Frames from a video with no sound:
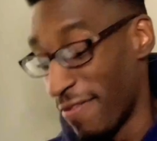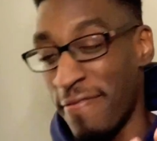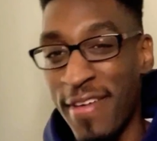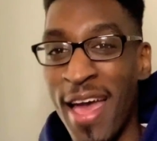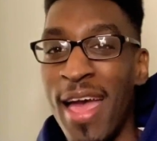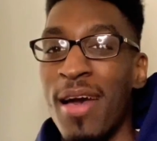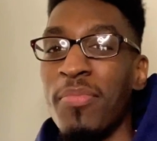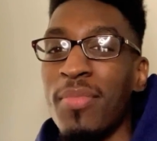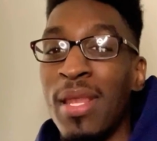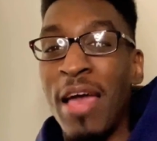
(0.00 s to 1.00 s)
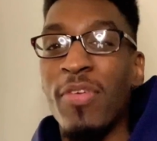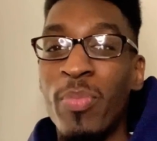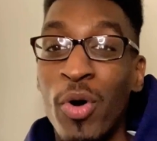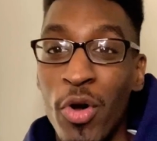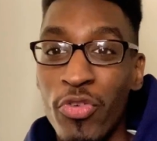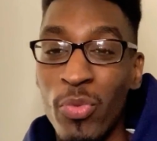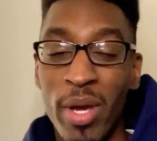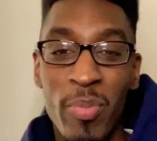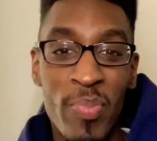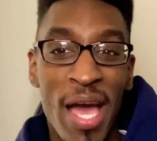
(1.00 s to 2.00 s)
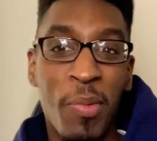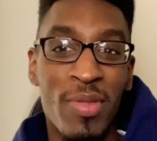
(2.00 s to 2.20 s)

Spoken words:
Fam, life and poetry, we are back